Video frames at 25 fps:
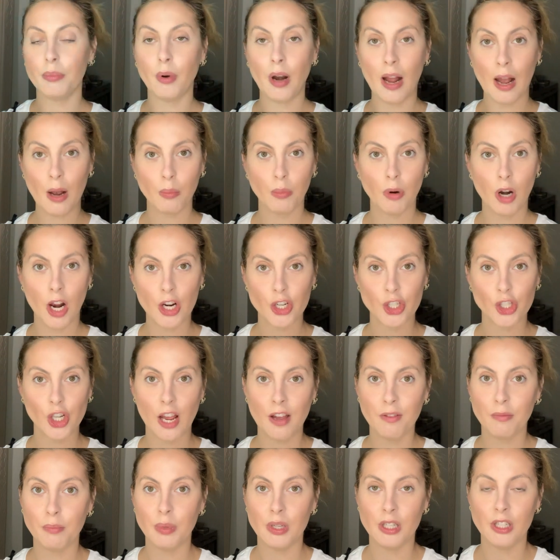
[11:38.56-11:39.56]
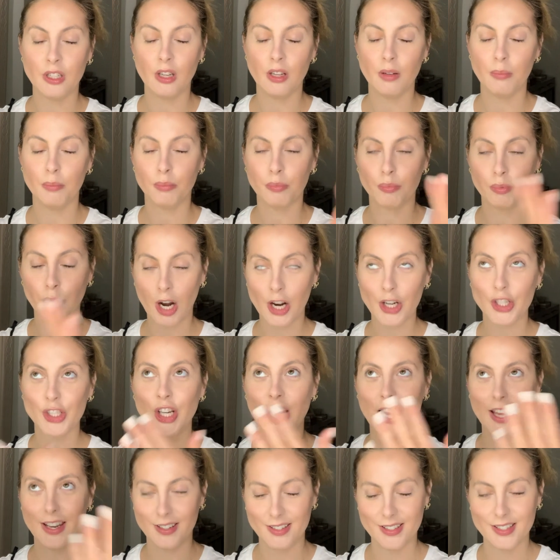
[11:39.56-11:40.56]
brow brush I've been, brush
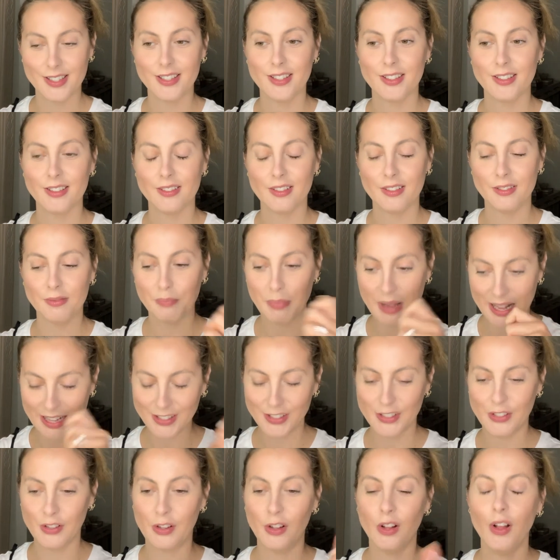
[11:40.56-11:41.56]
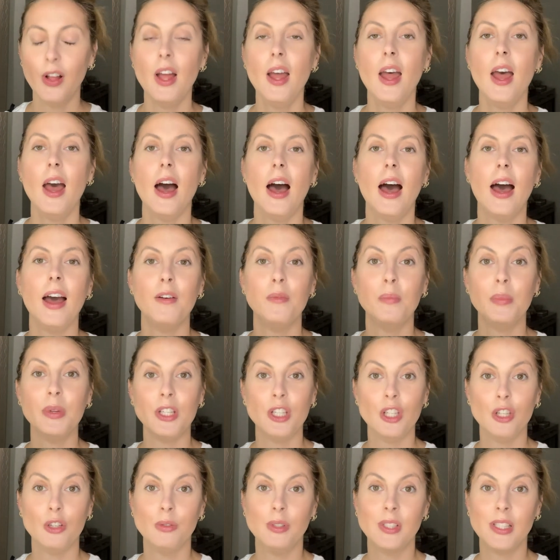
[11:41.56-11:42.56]
and pencil I've
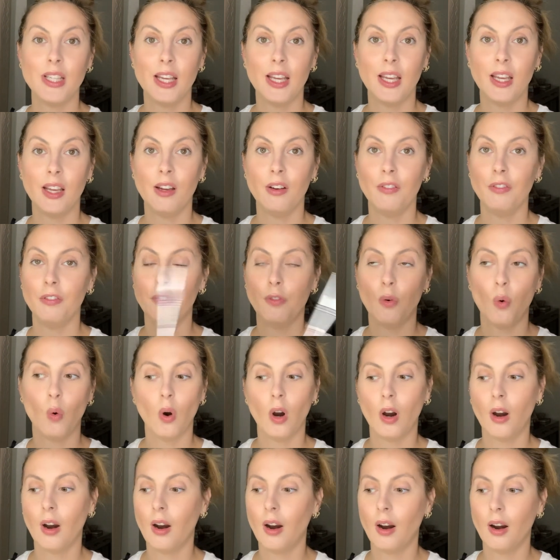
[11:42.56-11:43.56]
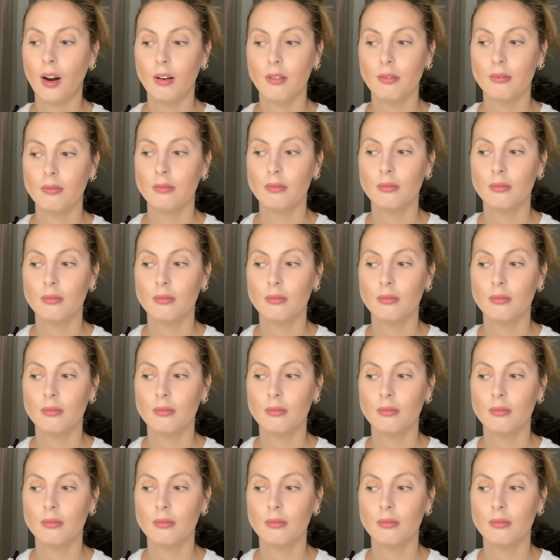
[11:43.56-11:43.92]
been using for